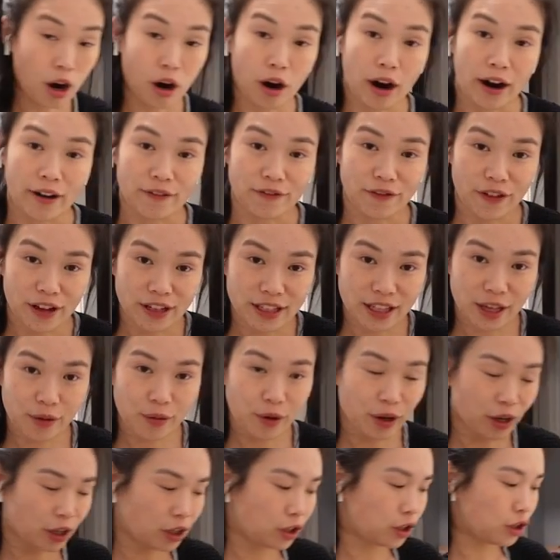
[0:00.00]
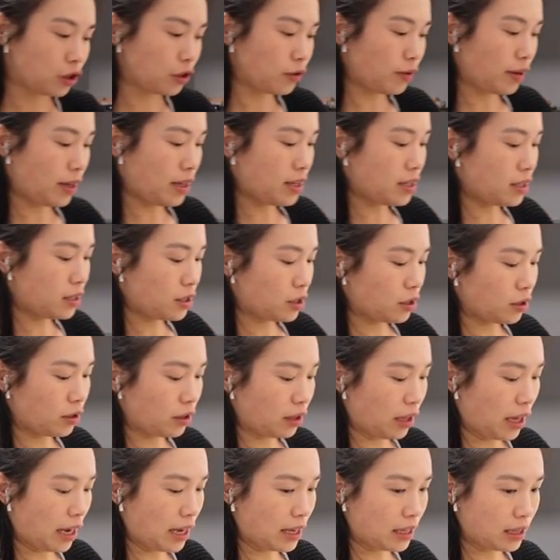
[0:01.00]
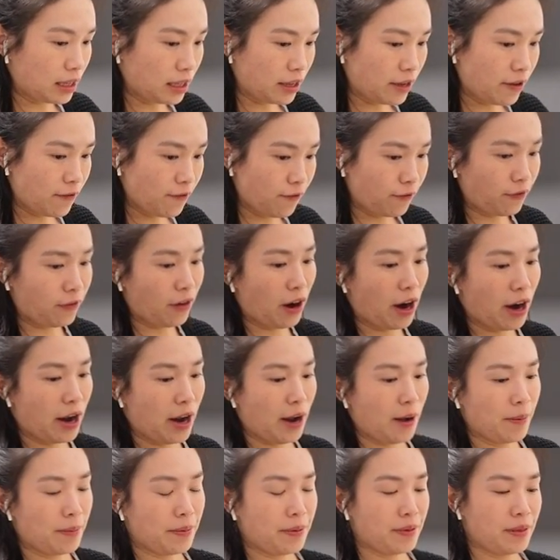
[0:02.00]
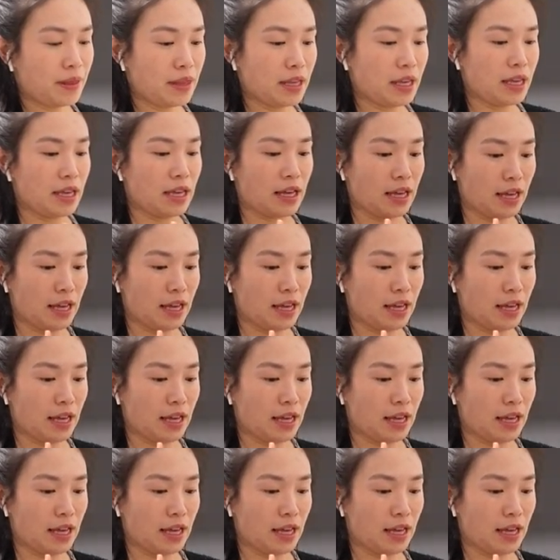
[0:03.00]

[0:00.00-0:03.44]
All right, first thing we gotta do is to lightly fry up the